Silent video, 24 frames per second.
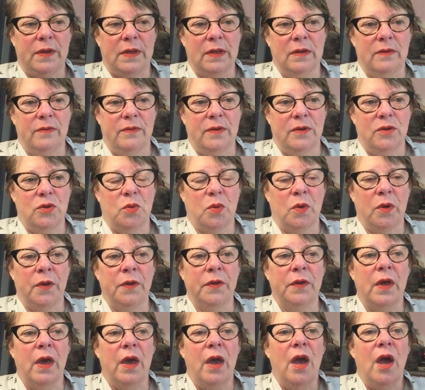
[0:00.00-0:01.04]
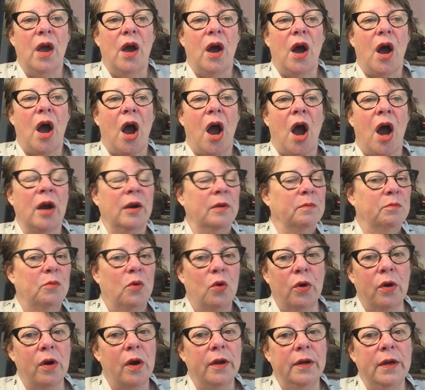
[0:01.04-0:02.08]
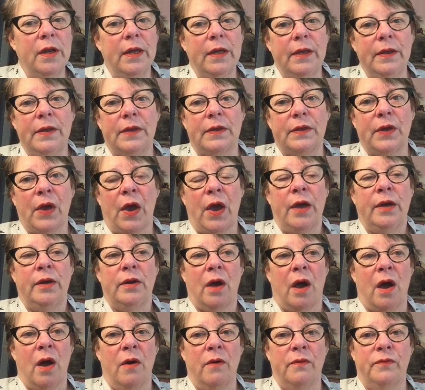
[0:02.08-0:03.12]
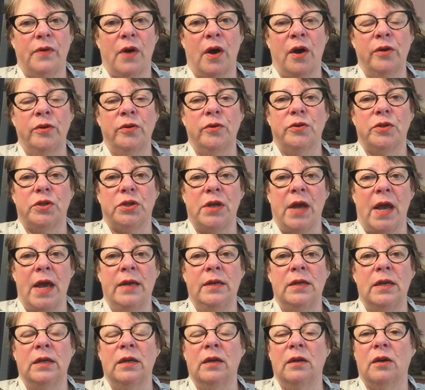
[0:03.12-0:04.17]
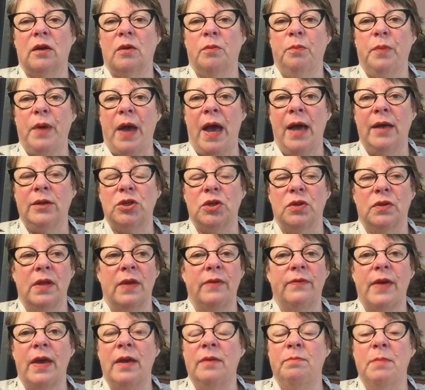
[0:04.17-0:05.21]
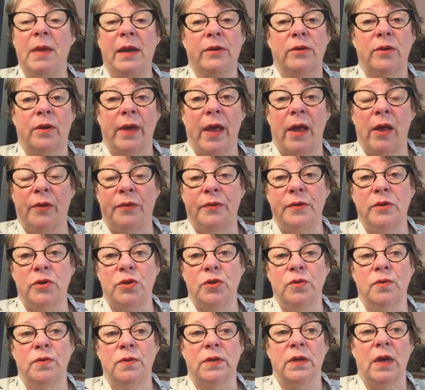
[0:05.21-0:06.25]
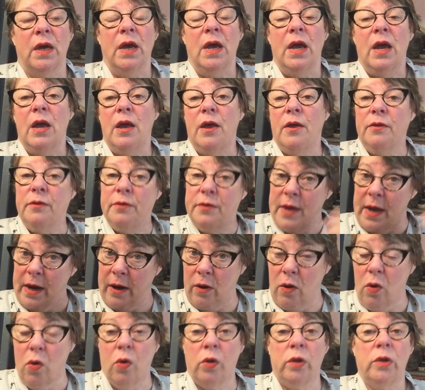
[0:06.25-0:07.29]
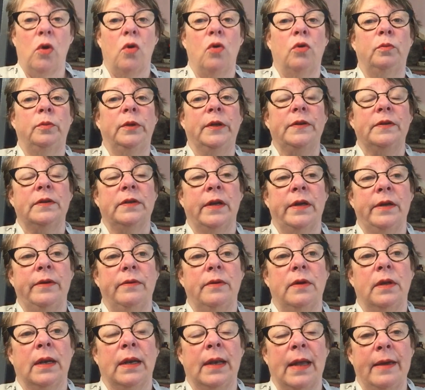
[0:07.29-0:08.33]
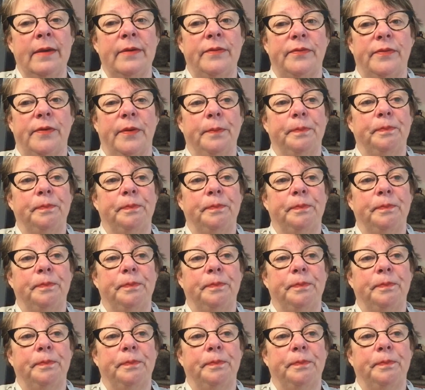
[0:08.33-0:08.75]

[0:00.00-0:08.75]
individuals are more on his side of understanding and compassion. They've had mental health issues their whole homeless life